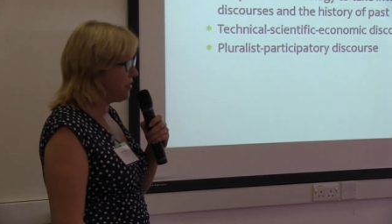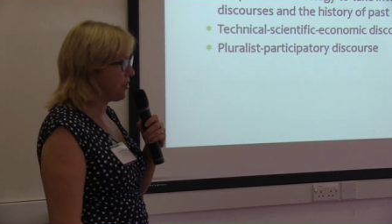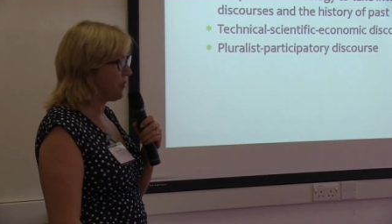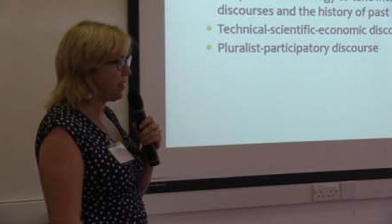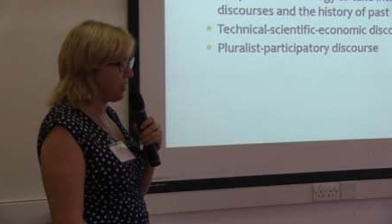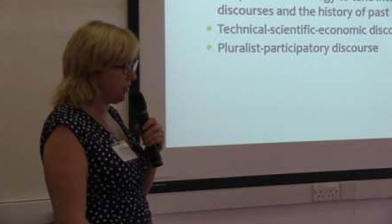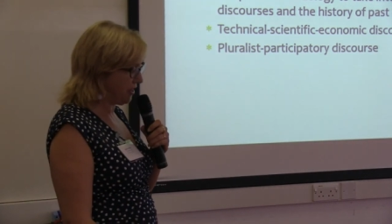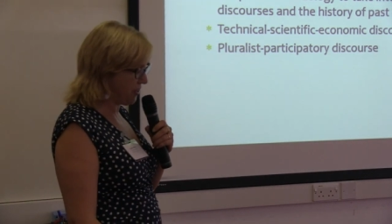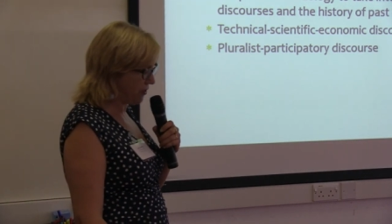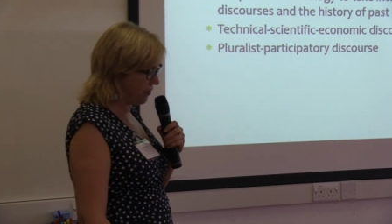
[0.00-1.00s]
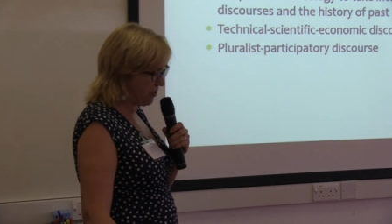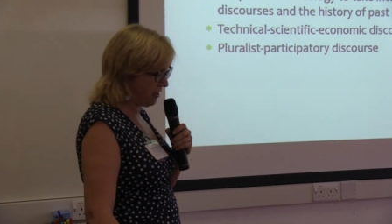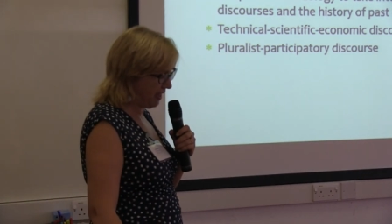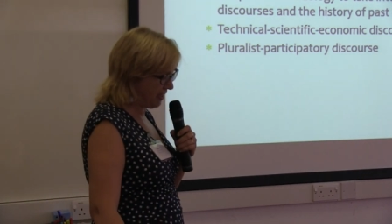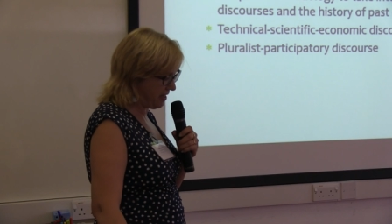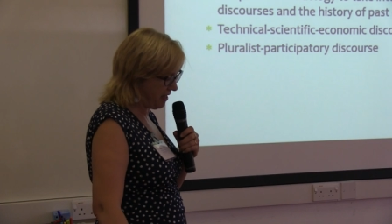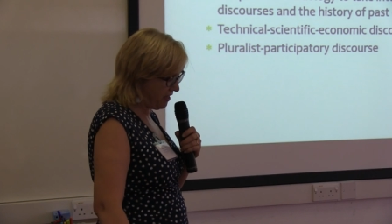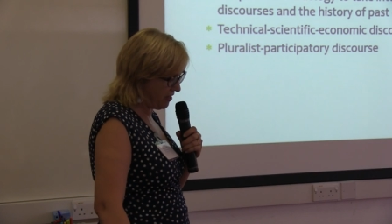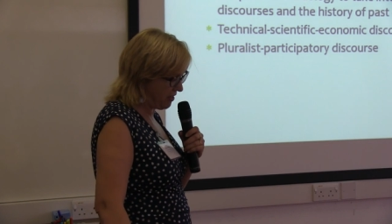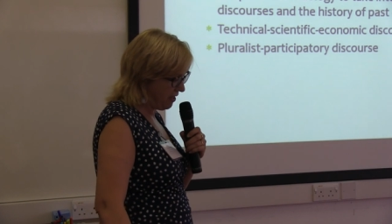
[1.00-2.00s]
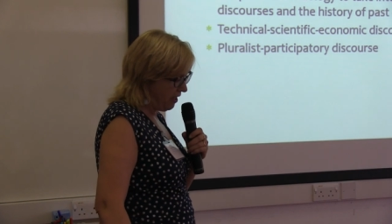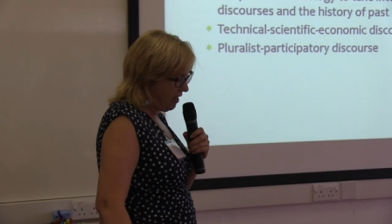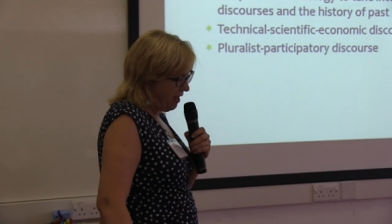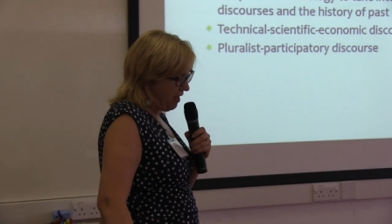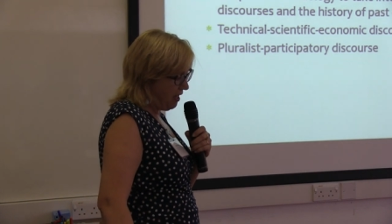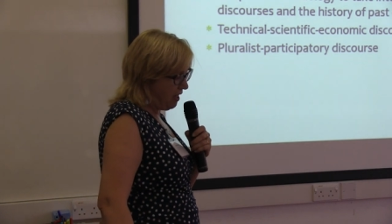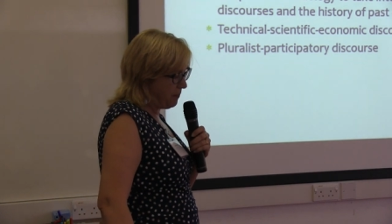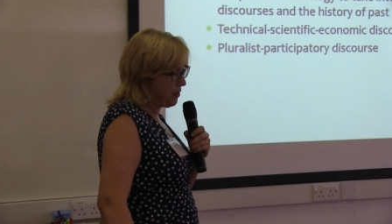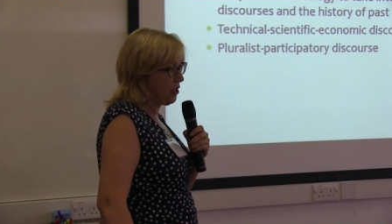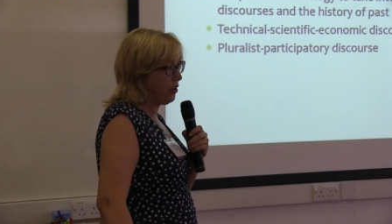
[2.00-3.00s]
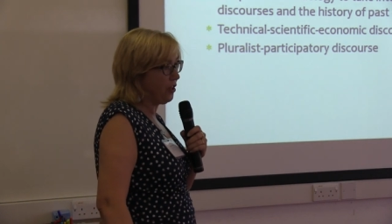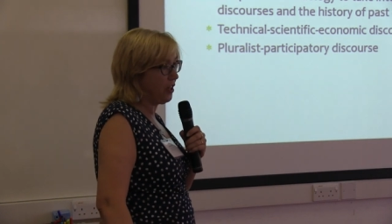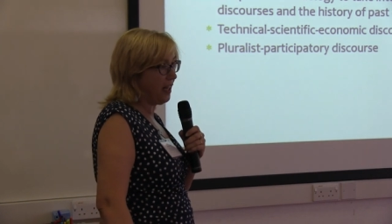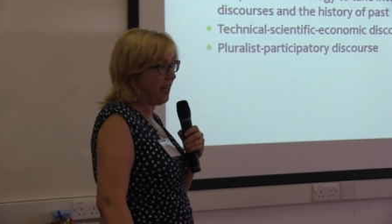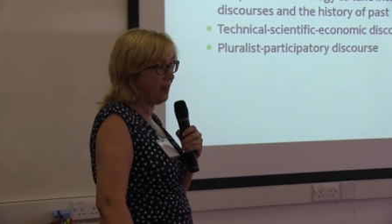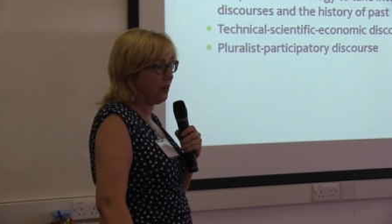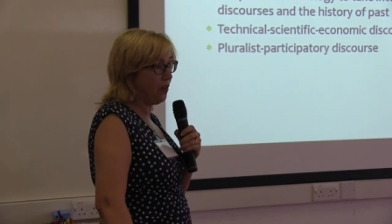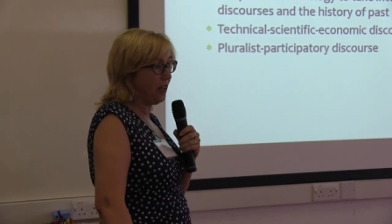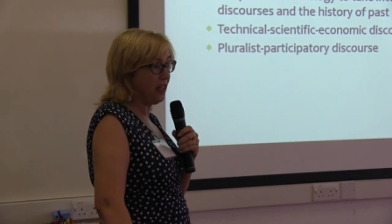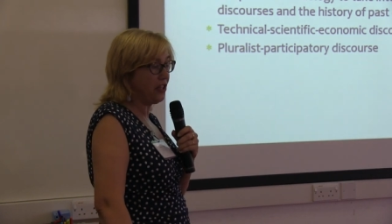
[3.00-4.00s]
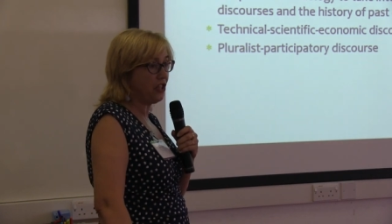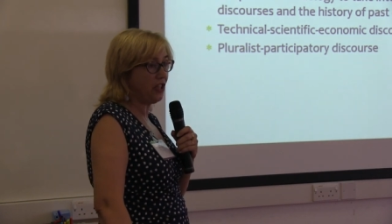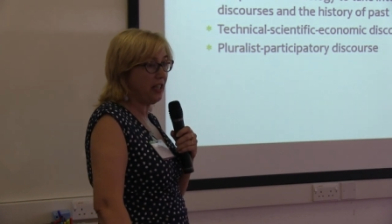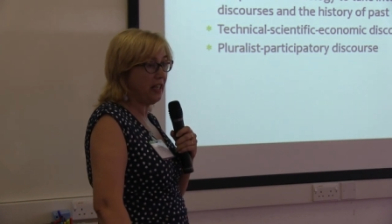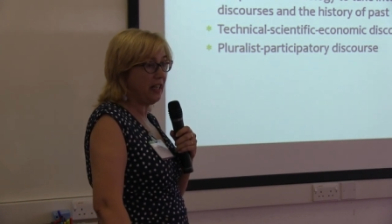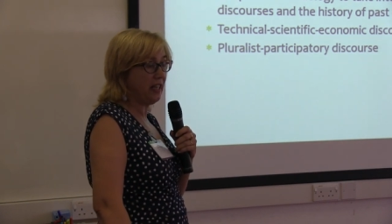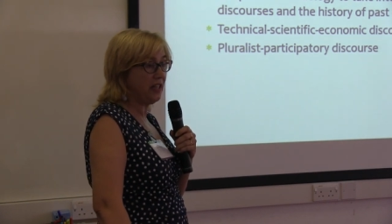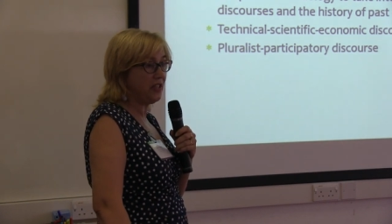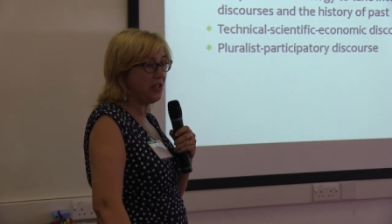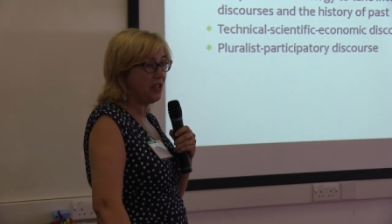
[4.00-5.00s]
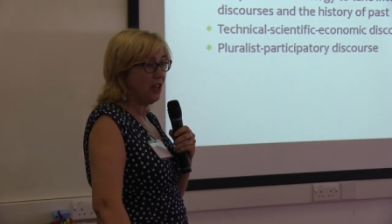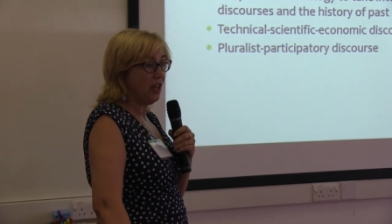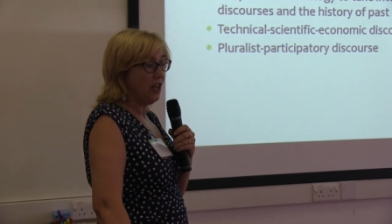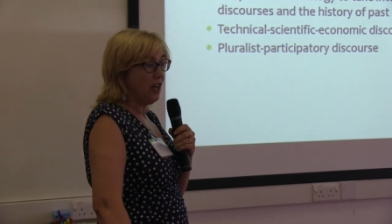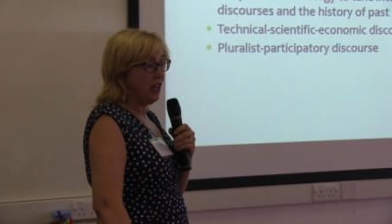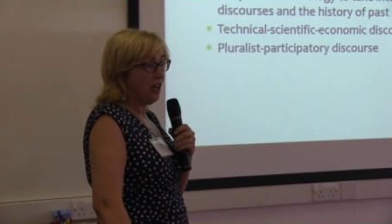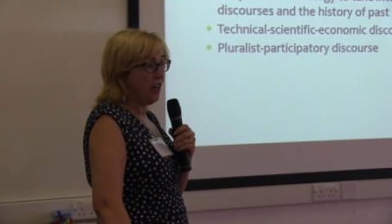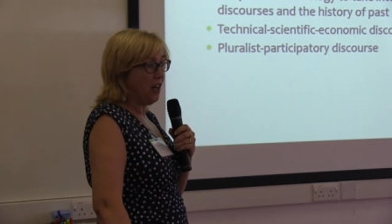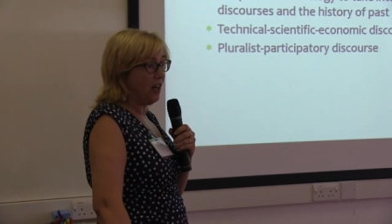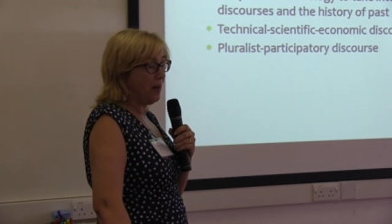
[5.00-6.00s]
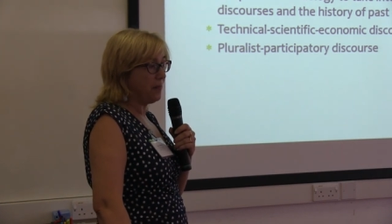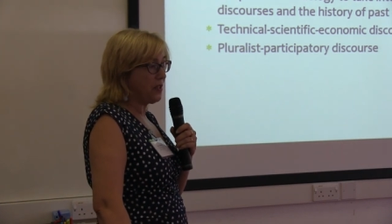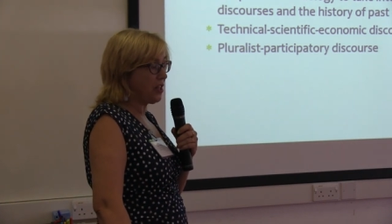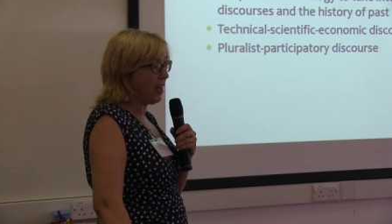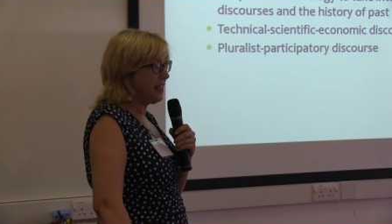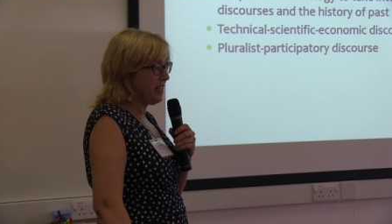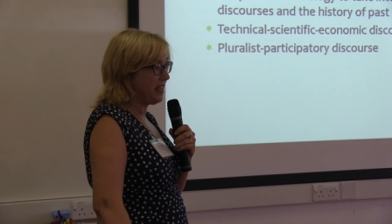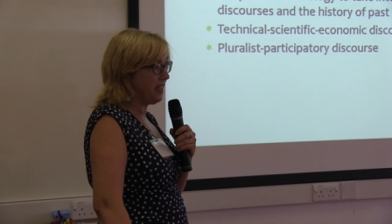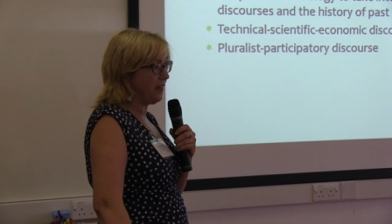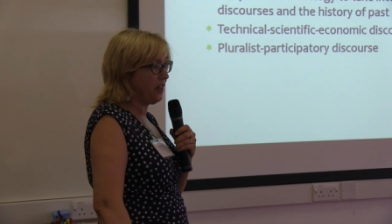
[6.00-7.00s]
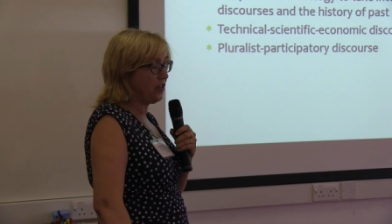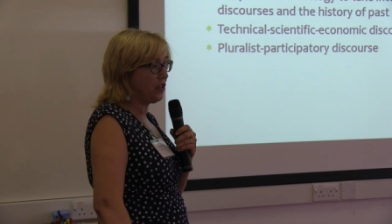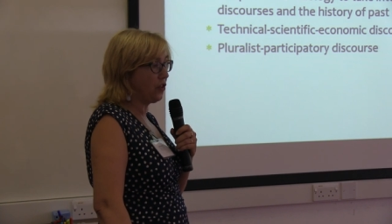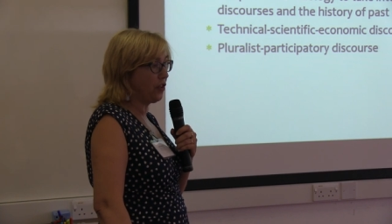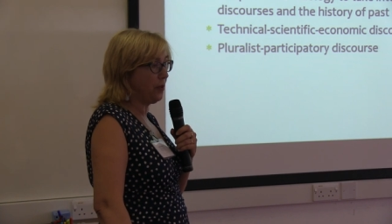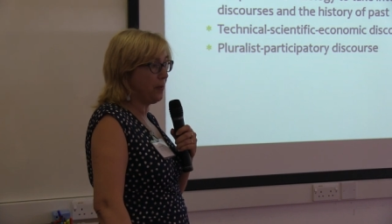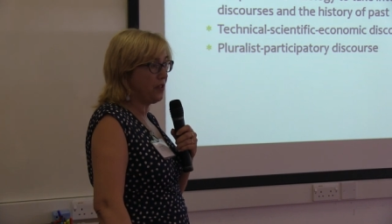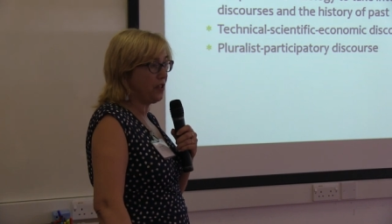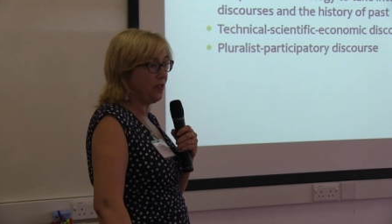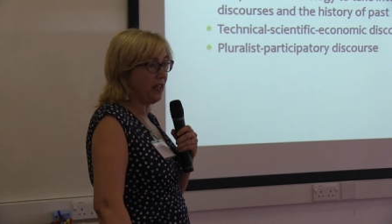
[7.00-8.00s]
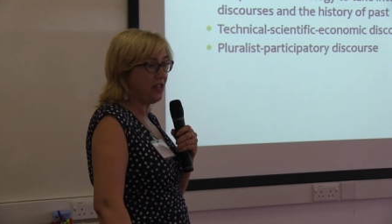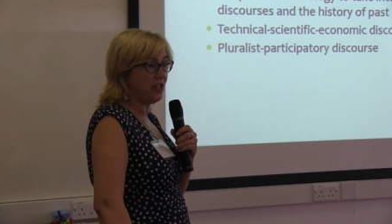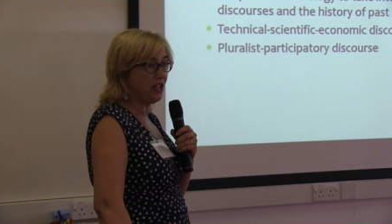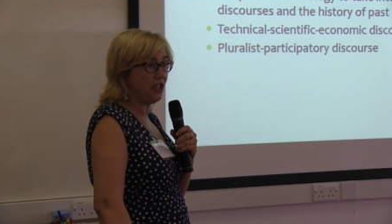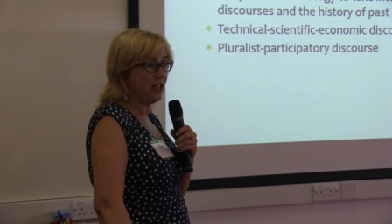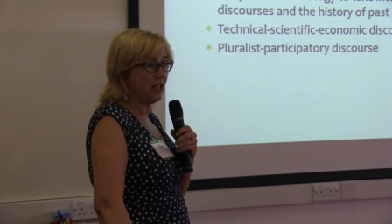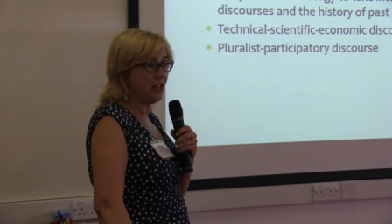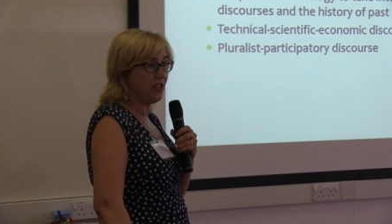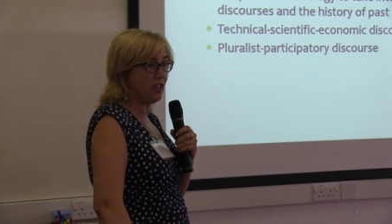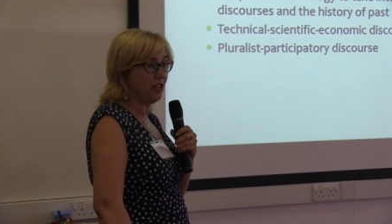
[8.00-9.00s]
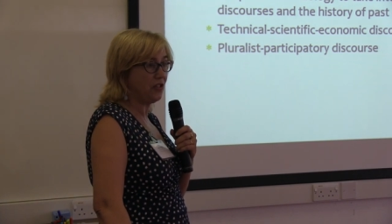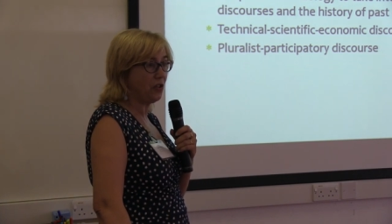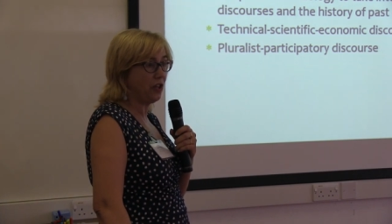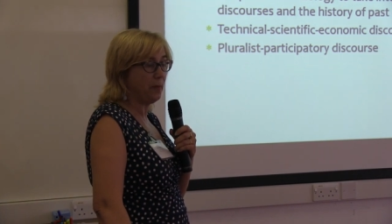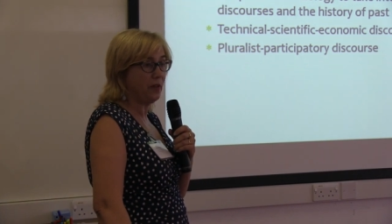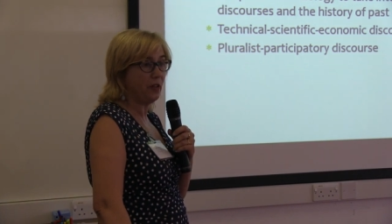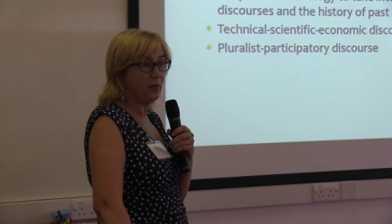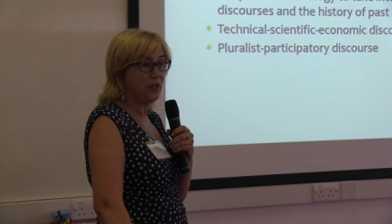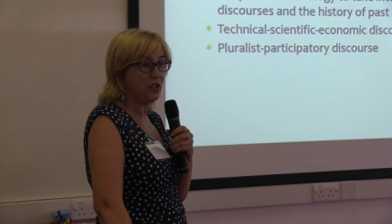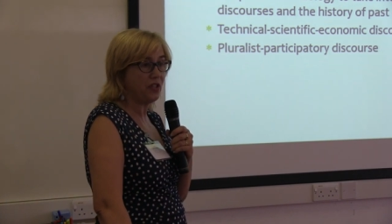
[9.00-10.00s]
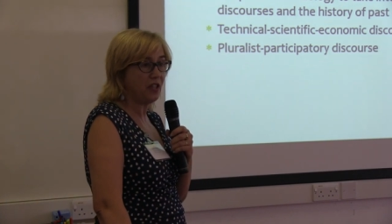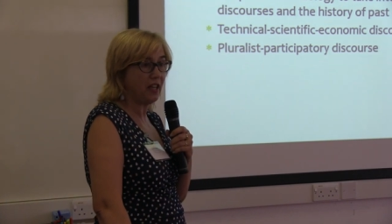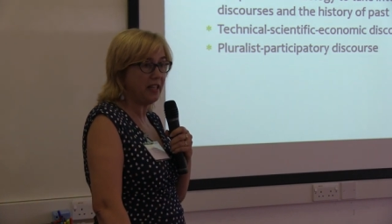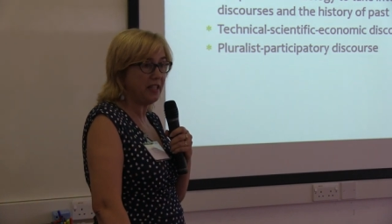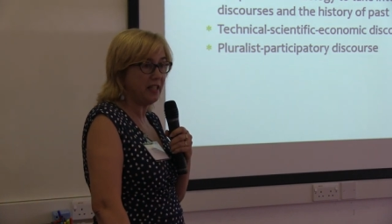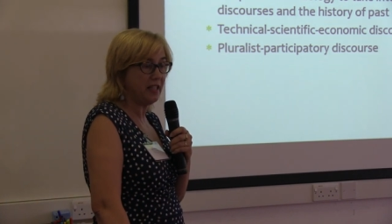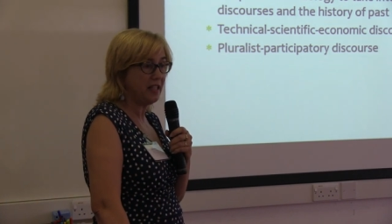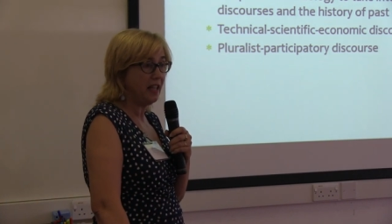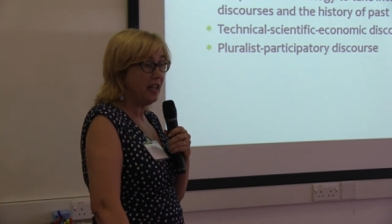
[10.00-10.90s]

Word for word: used critical discourse analysis um, to look at how knowledge is Um, cited in the document of the S D Gs, the document that was decided